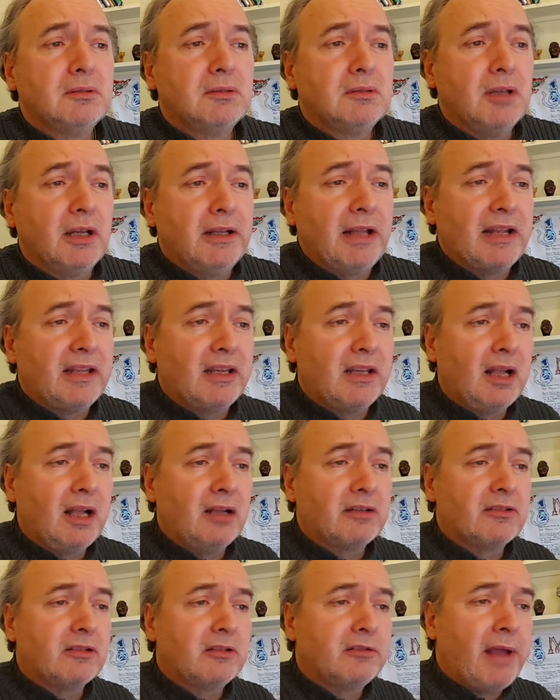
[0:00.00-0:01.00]
And at the
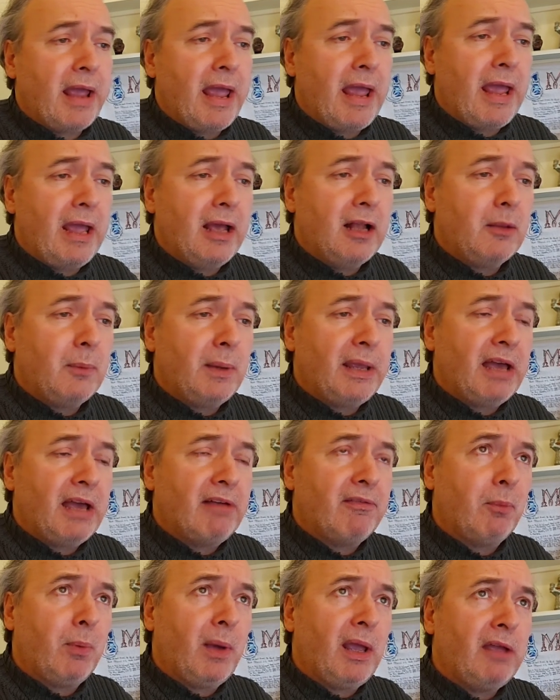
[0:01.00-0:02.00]
altar rail we
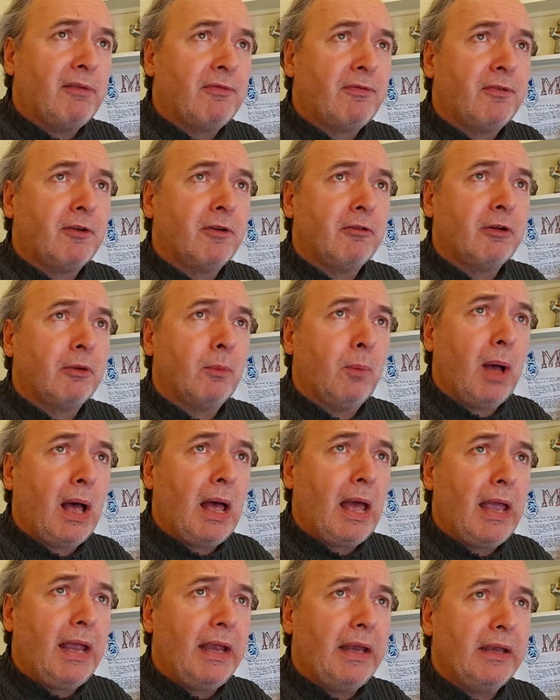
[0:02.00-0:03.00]
have wafer and
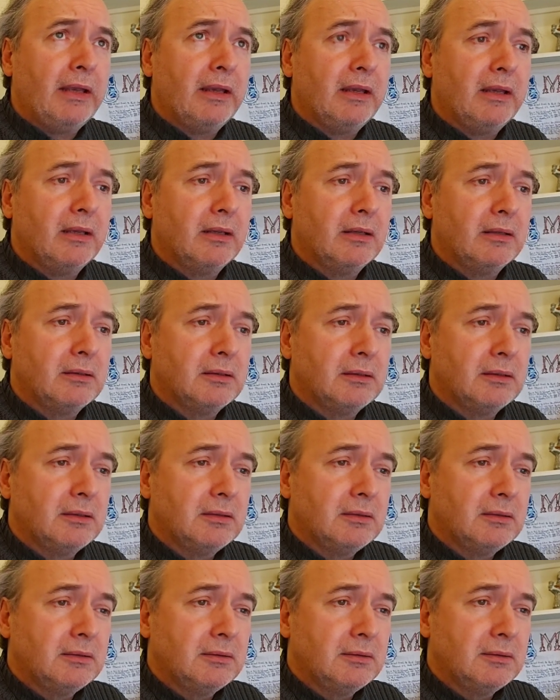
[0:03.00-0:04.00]
wine
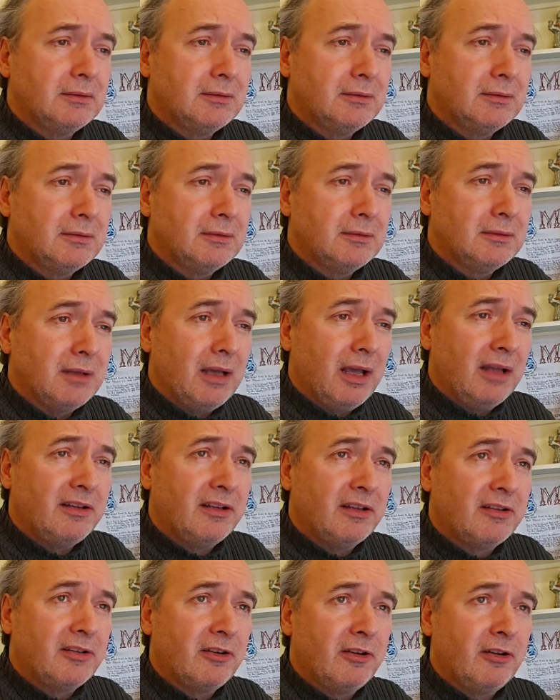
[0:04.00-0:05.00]
and
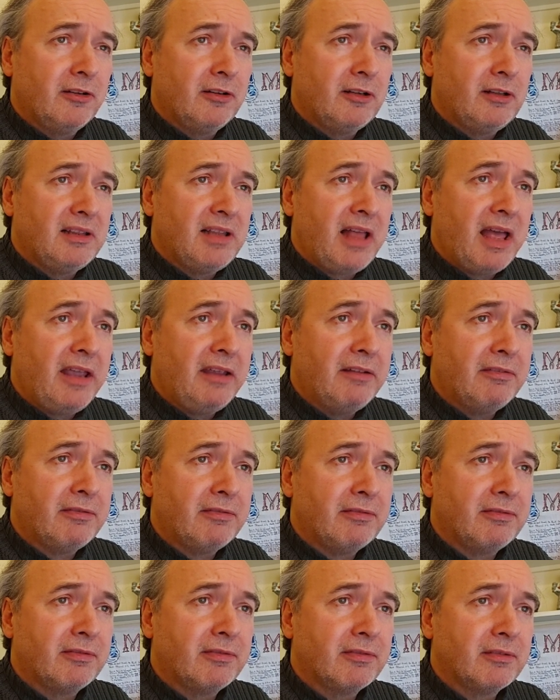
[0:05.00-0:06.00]
eternal
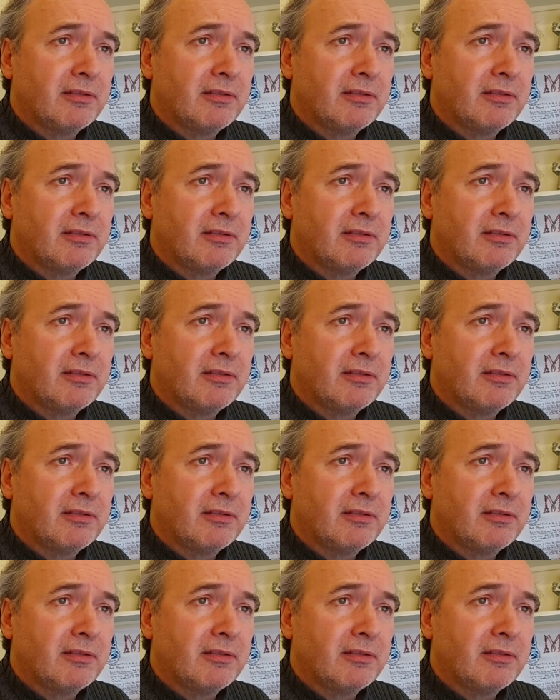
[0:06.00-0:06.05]
life.